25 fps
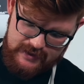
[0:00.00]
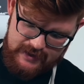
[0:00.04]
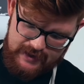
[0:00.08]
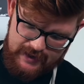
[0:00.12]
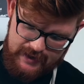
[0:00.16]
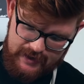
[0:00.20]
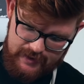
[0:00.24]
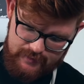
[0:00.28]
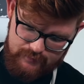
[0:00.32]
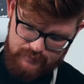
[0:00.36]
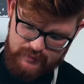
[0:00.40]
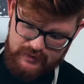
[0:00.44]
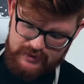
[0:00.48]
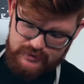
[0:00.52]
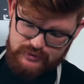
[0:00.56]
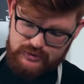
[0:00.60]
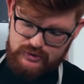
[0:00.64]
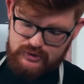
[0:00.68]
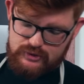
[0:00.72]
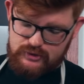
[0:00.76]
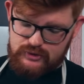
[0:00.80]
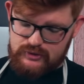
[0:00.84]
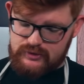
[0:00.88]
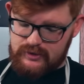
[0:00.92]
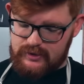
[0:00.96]
We're
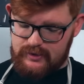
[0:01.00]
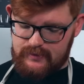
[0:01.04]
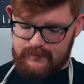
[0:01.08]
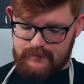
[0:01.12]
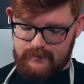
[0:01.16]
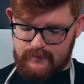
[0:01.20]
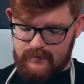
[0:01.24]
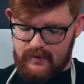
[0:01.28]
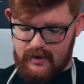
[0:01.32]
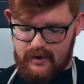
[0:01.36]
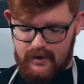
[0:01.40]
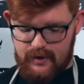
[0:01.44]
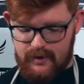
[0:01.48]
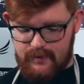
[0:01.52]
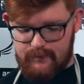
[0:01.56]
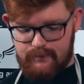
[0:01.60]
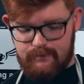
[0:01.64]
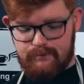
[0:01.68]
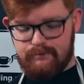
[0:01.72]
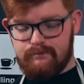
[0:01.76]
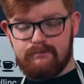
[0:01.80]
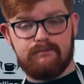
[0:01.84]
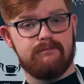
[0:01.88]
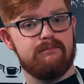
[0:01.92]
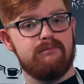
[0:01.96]
literally just going to
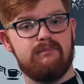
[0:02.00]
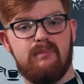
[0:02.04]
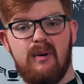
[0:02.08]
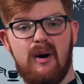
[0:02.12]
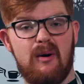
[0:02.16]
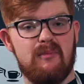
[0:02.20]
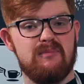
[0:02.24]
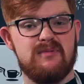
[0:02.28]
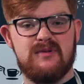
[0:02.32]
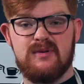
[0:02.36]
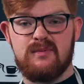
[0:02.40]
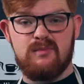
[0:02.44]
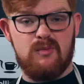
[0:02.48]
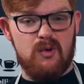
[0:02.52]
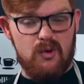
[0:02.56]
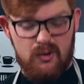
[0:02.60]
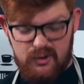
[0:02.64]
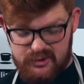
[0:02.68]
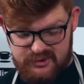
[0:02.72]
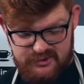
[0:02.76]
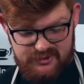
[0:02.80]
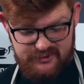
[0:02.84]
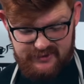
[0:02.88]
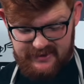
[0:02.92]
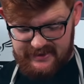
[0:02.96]
pop some
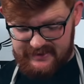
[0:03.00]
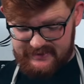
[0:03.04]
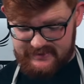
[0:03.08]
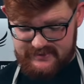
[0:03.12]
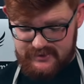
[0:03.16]
water in.